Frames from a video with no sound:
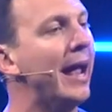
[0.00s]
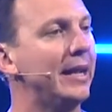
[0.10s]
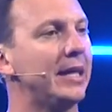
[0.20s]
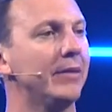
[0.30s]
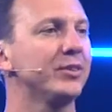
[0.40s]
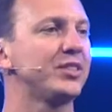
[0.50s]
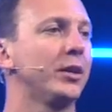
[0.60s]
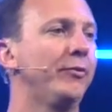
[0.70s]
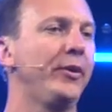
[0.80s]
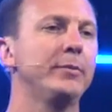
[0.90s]
and he gave us
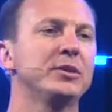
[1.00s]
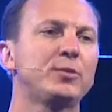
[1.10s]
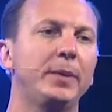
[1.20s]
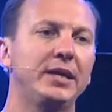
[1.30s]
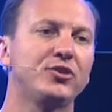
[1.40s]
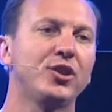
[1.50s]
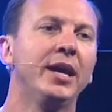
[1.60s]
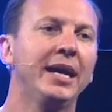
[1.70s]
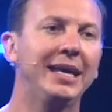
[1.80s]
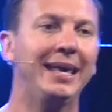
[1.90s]
a famous speech.
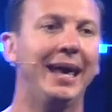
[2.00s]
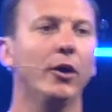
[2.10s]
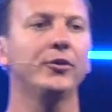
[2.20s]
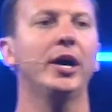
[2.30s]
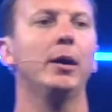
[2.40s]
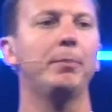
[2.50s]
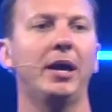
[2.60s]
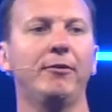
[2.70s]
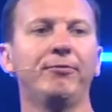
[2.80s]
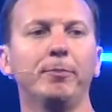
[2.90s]
He held up
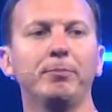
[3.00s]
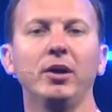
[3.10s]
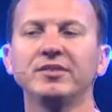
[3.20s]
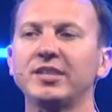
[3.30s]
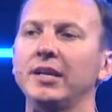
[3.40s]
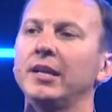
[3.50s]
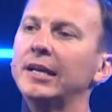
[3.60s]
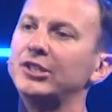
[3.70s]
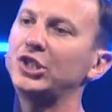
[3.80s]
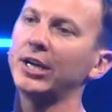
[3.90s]
a football and said,
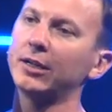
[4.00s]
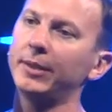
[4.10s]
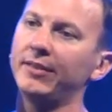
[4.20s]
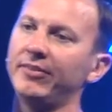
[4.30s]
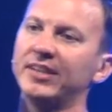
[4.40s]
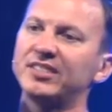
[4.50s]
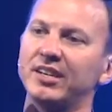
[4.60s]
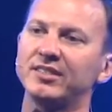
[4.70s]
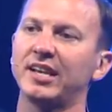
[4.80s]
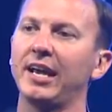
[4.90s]
Gentlemen, this
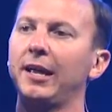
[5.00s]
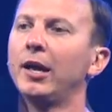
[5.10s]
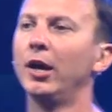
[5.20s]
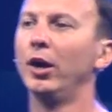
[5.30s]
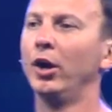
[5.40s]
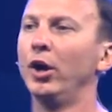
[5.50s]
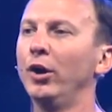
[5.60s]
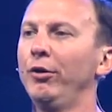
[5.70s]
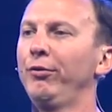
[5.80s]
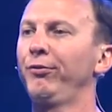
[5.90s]
is a
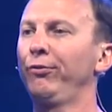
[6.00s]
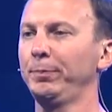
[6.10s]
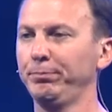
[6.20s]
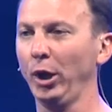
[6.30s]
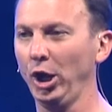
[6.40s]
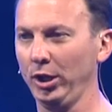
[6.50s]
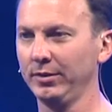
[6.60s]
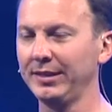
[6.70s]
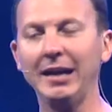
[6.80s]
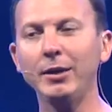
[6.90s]
football.
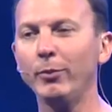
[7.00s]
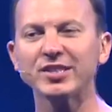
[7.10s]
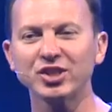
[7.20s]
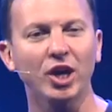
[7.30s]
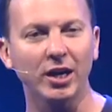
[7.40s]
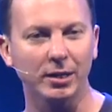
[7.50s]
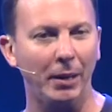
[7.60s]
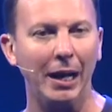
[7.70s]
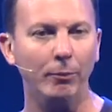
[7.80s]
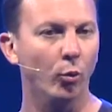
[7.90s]
Now, he wasn't talking to
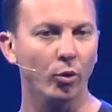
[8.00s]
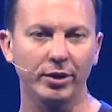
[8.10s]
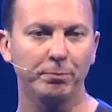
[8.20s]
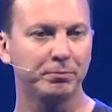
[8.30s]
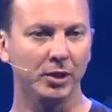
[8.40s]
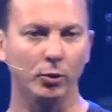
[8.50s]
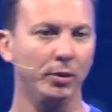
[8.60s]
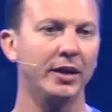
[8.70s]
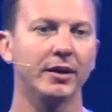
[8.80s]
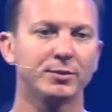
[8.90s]
Pop Warner, little
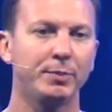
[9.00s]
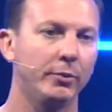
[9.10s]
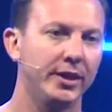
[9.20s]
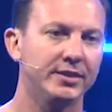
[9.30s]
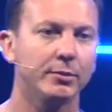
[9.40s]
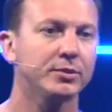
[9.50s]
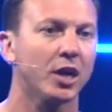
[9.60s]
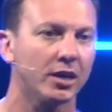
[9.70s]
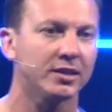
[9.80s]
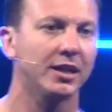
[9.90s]
players, Pee Wees. He was
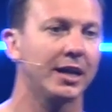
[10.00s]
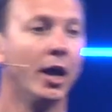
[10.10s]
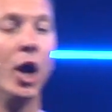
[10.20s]
talking to like